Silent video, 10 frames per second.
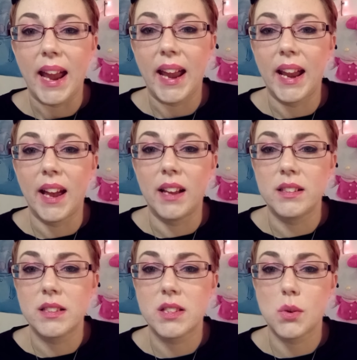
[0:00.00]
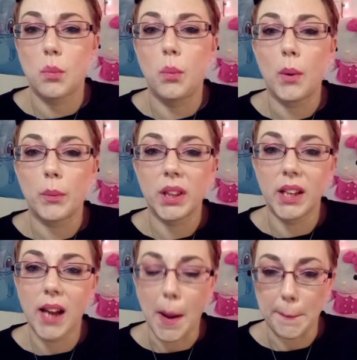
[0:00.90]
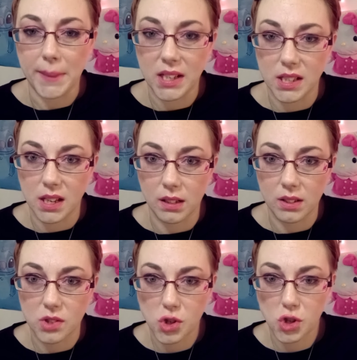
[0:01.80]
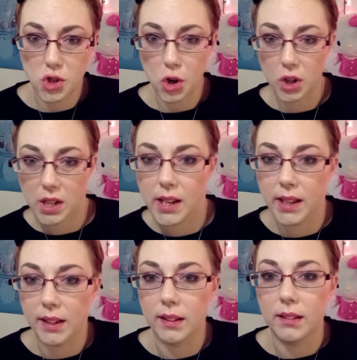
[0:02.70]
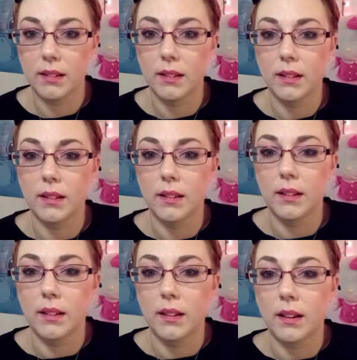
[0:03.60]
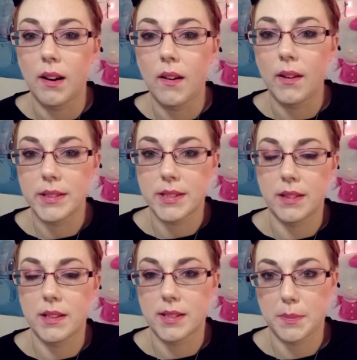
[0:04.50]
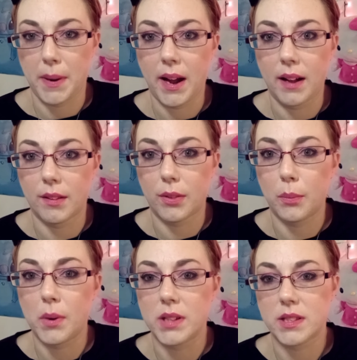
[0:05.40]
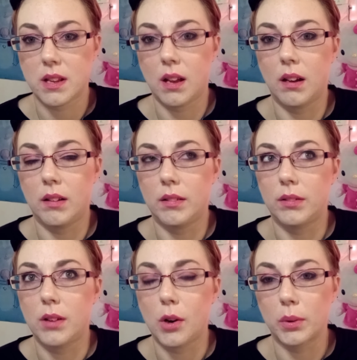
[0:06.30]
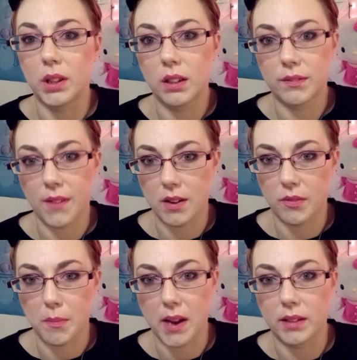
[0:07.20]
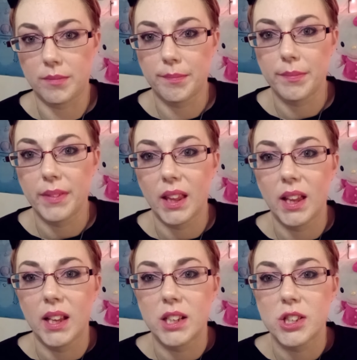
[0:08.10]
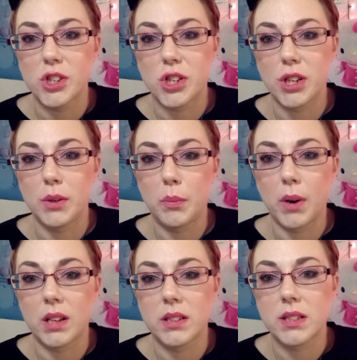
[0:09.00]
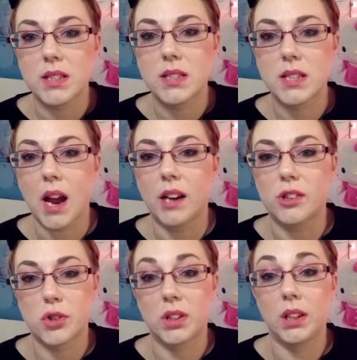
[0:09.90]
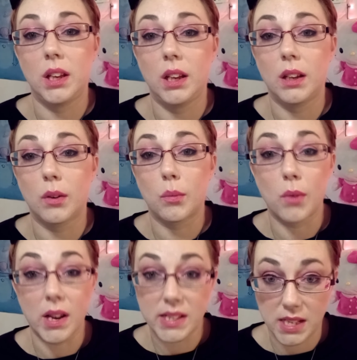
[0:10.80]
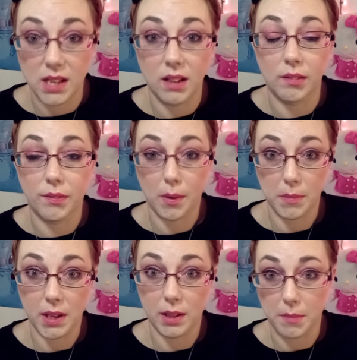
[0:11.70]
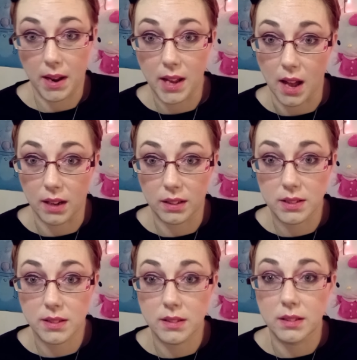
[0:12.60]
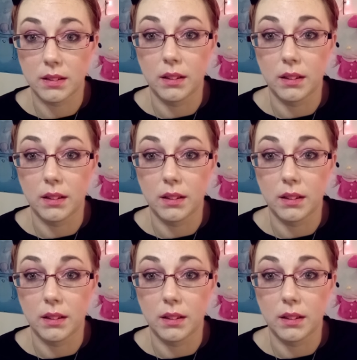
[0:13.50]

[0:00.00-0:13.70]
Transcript: And what really got me started onto this path was a really good friend of mine. She was actually renting from me and my ex.